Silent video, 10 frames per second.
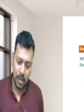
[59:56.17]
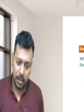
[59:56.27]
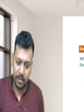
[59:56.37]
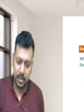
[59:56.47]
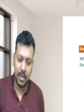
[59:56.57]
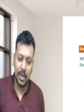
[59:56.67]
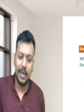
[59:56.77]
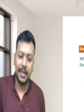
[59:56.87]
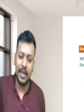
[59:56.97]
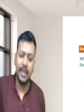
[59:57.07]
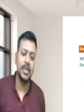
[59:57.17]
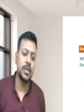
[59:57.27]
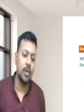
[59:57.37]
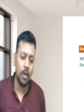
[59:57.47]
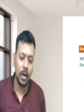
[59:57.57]
means the TDS
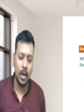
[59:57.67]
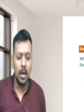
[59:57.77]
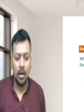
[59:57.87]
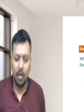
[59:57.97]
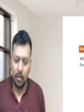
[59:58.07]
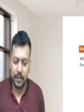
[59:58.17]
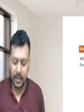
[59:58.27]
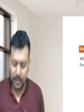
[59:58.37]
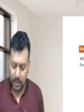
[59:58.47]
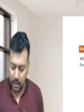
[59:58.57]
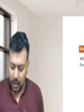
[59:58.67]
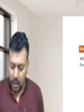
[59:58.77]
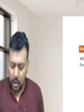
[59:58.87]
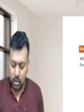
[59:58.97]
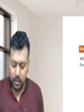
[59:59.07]
record of the SSC.
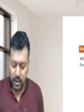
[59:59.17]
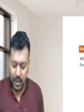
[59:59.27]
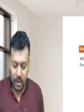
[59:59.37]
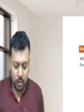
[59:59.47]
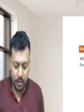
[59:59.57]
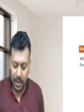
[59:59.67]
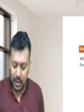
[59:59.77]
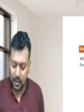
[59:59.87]
So this has to be